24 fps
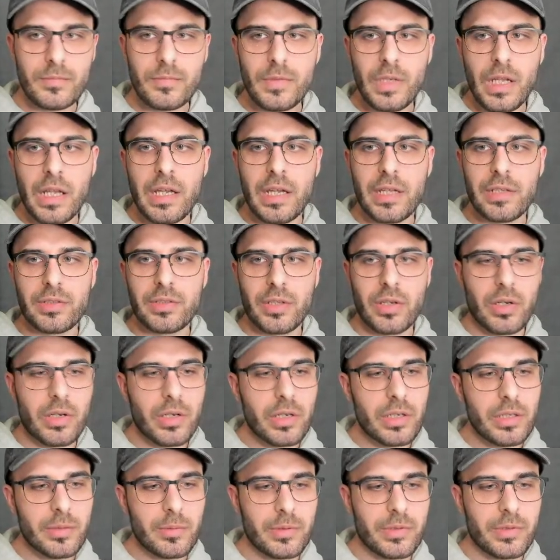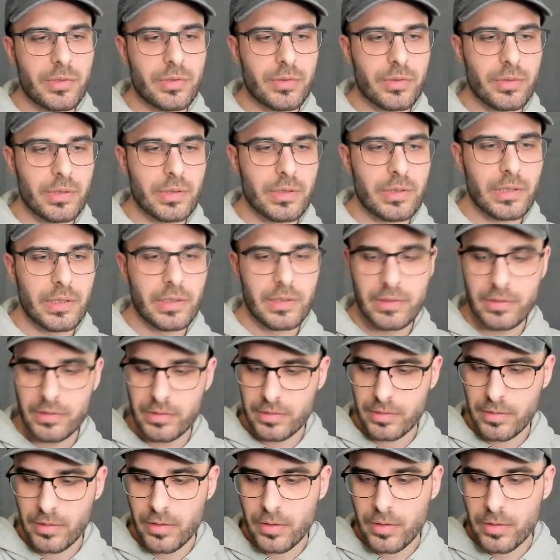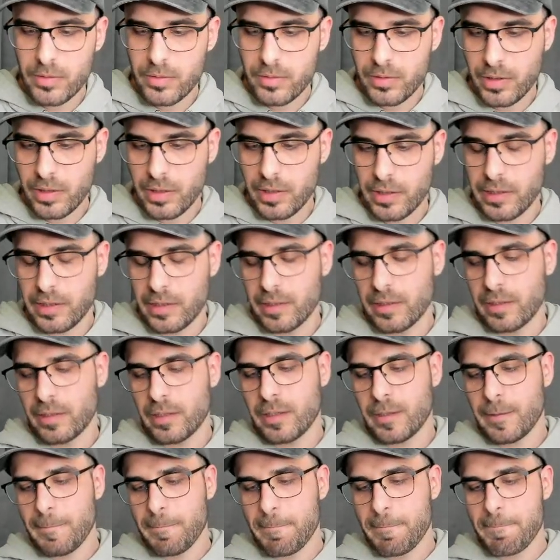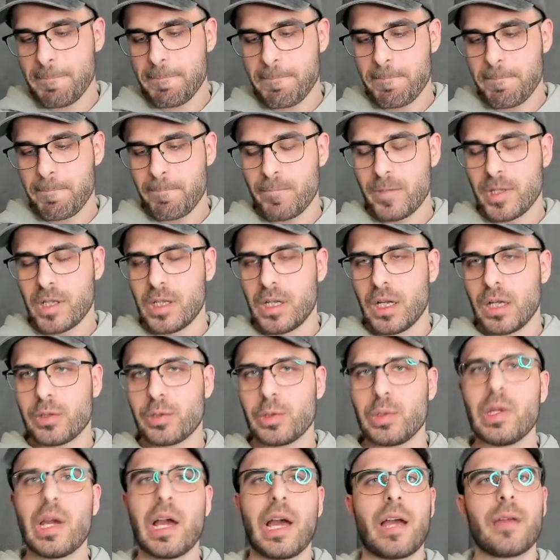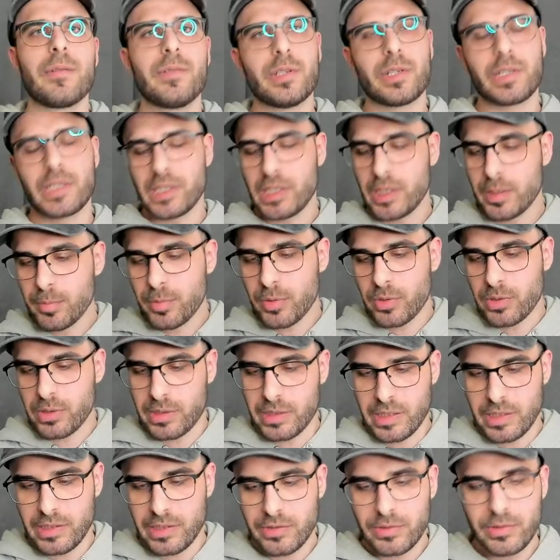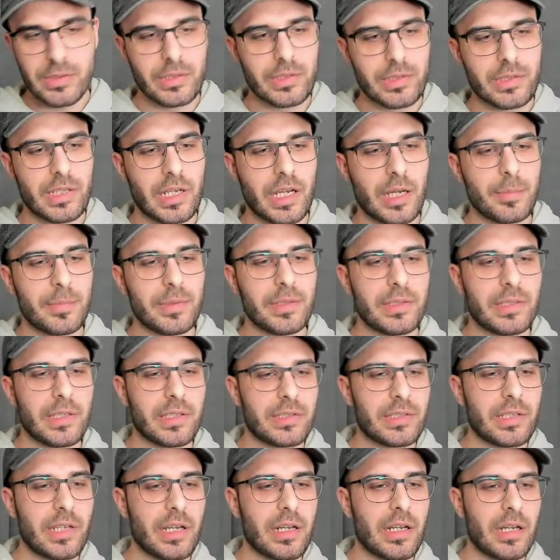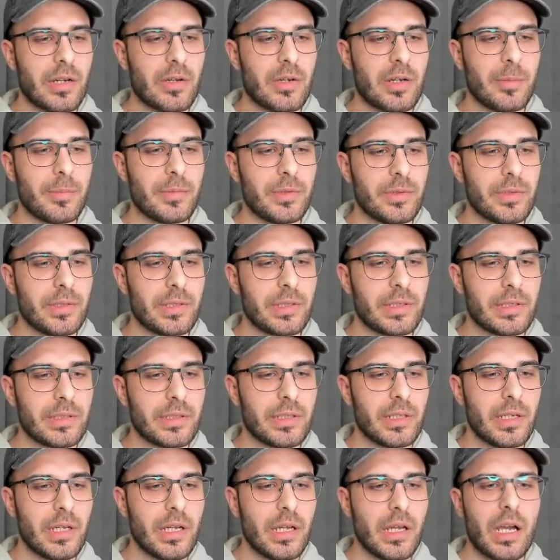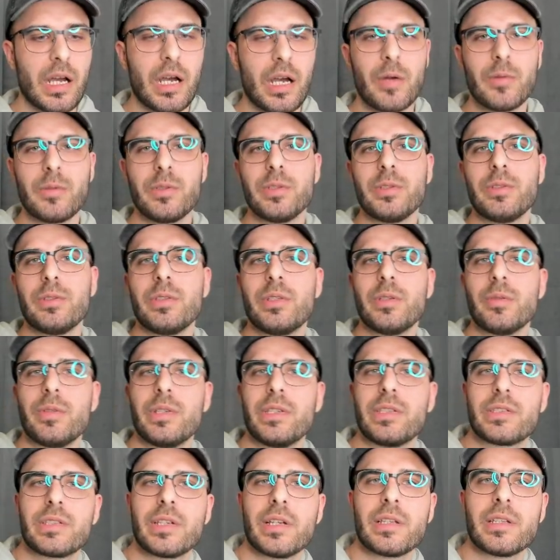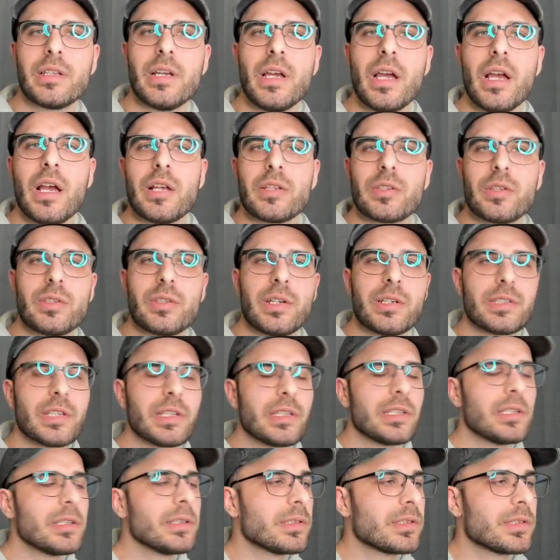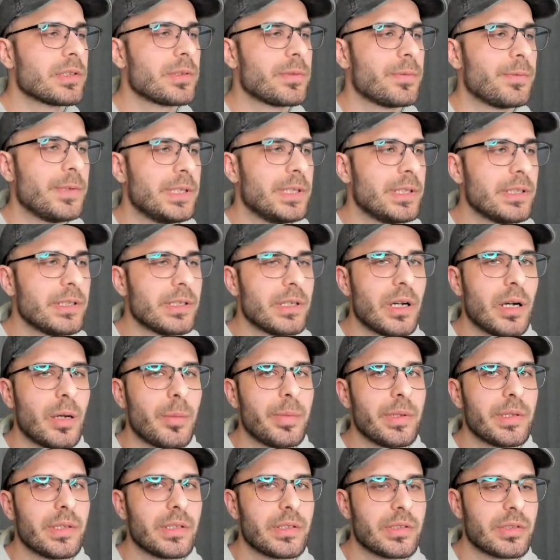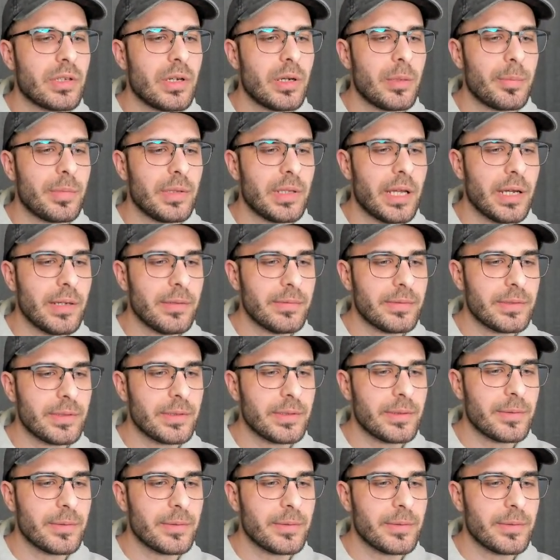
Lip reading: It's hard with shortcuts. Okay, do you have your keyboard next to your tablet? That's kind of how I'm doing it. How do you do the reset? So there's a little sphere up in the top left.